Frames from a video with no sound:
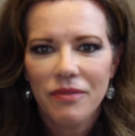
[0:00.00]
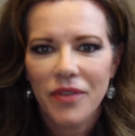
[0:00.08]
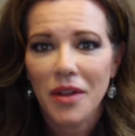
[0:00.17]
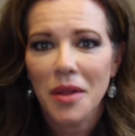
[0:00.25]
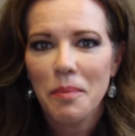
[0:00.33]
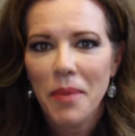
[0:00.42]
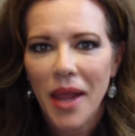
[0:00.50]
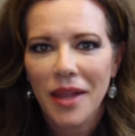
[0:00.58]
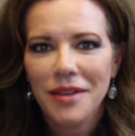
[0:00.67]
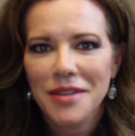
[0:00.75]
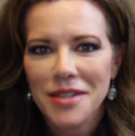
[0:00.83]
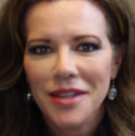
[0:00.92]
fairly
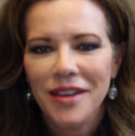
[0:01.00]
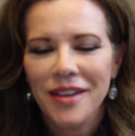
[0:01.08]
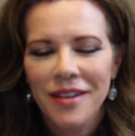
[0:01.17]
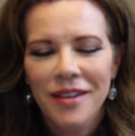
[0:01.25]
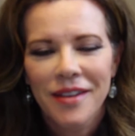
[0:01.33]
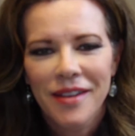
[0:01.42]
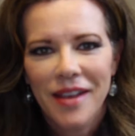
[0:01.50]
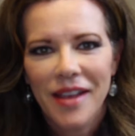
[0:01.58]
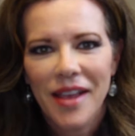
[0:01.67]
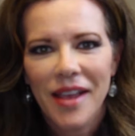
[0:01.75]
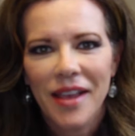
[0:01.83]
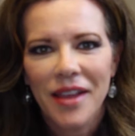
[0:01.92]
painlessly
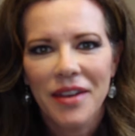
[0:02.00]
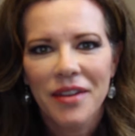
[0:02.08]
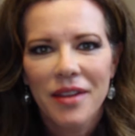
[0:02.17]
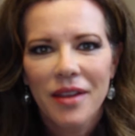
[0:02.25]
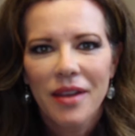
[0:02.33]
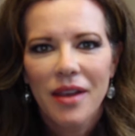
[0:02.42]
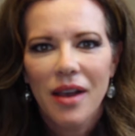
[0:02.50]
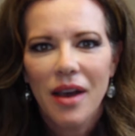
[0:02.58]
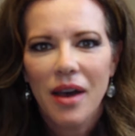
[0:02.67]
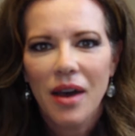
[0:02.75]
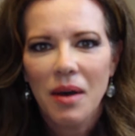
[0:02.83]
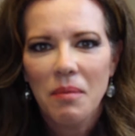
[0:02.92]
and
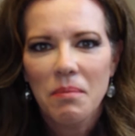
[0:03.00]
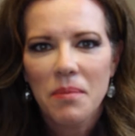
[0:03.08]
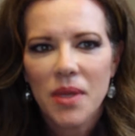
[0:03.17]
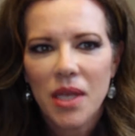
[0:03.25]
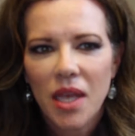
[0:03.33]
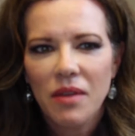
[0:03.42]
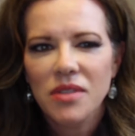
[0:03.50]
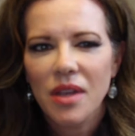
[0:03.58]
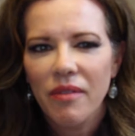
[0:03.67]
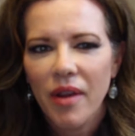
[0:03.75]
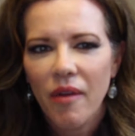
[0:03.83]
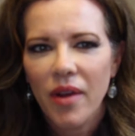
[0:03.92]
gives
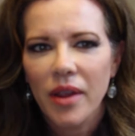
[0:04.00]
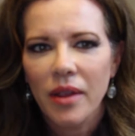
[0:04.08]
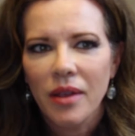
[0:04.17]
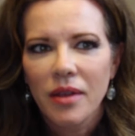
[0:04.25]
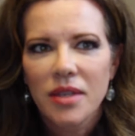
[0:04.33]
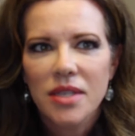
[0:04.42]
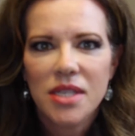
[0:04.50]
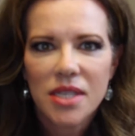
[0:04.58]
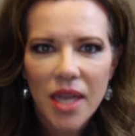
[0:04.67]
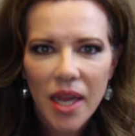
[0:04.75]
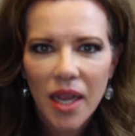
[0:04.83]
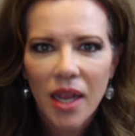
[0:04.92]
a very
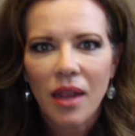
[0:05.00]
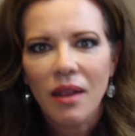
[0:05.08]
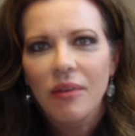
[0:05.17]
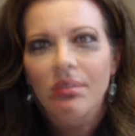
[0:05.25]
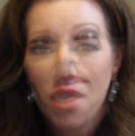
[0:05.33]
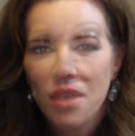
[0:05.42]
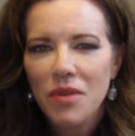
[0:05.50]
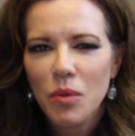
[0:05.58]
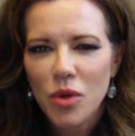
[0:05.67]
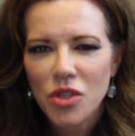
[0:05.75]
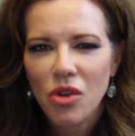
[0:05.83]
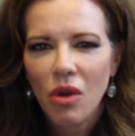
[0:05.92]
steady, even
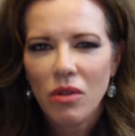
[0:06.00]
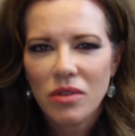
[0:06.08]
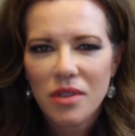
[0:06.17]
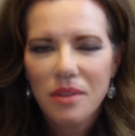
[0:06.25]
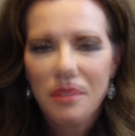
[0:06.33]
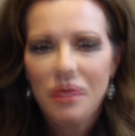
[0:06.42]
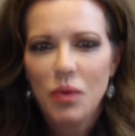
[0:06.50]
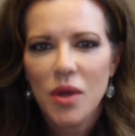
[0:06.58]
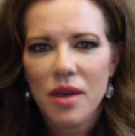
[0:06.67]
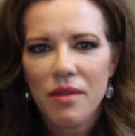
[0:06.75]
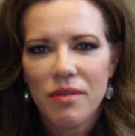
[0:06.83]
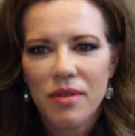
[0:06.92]
result
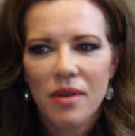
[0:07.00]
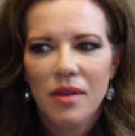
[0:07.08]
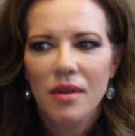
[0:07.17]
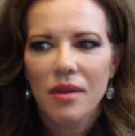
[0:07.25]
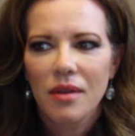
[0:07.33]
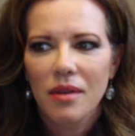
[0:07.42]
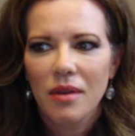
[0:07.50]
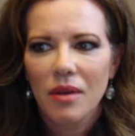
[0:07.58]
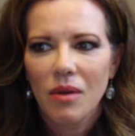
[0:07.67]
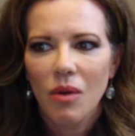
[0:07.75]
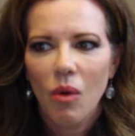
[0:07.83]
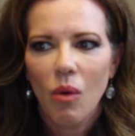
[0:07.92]
with
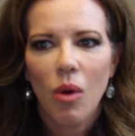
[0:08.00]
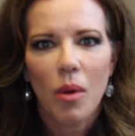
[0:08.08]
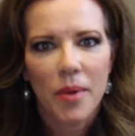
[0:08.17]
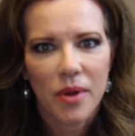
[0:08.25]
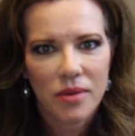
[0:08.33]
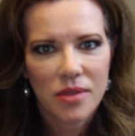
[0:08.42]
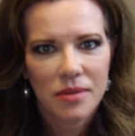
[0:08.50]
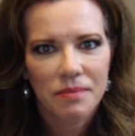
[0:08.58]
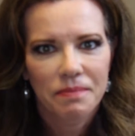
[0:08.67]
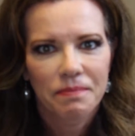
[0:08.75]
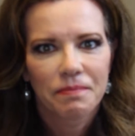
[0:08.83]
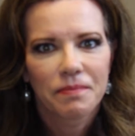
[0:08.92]
hormones.
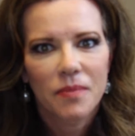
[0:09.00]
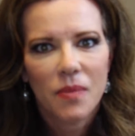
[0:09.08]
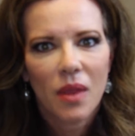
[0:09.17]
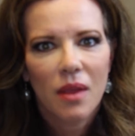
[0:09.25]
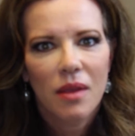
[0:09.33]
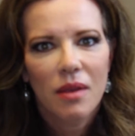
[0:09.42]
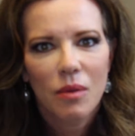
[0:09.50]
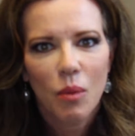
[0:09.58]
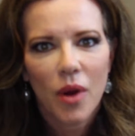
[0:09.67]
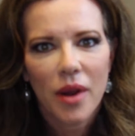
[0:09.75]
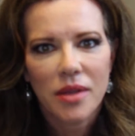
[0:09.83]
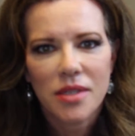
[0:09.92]

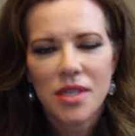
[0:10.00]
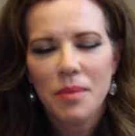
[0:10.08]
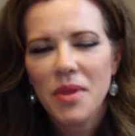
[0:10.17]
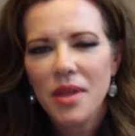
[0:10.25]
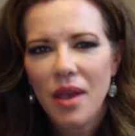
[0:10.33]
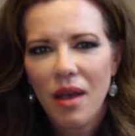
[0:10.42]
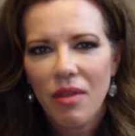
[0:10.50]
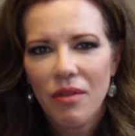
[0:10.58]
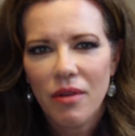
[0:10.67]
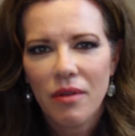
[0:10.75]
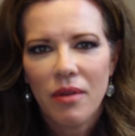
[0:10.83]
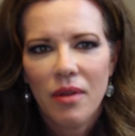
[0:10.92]
Whereas some of the
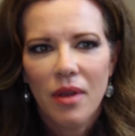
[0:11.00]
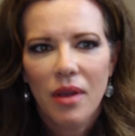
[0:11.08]
other